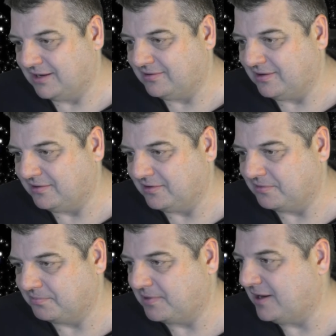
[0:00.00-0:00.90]
nothing
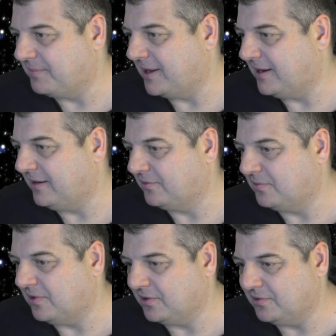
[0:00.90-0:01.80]
to complain about there. It's
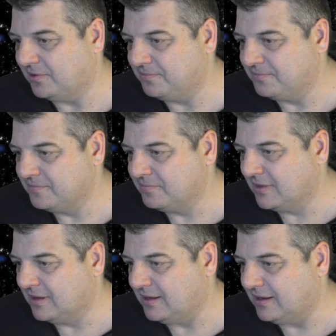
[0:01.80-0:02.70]
quite good.
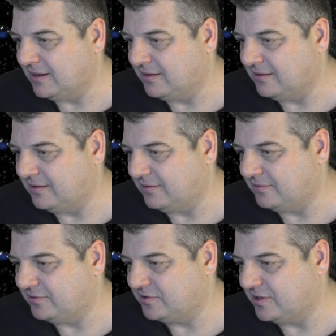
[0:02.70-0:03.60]
And I'll
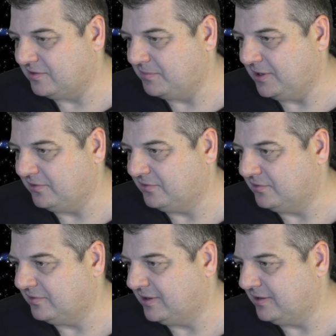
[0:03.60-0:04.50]
just change the media
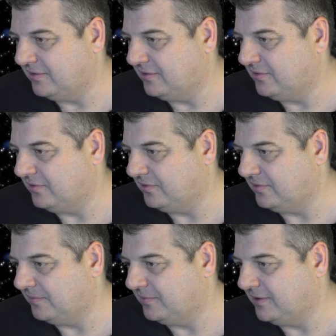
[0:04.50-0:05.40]
source again to
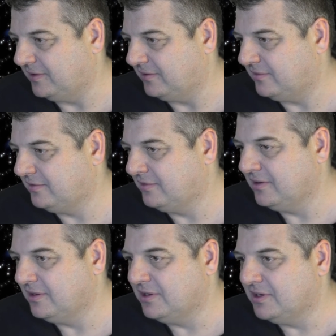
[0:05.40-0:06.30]
something
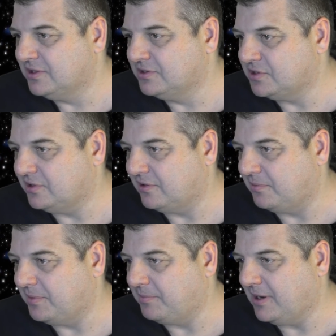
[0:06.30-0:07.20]
that shows it a
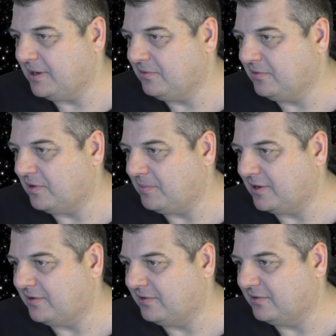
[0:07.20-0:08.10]
bit better. We'll go back
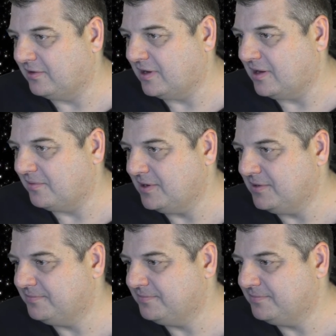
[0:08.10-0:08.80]
to the Sagan one.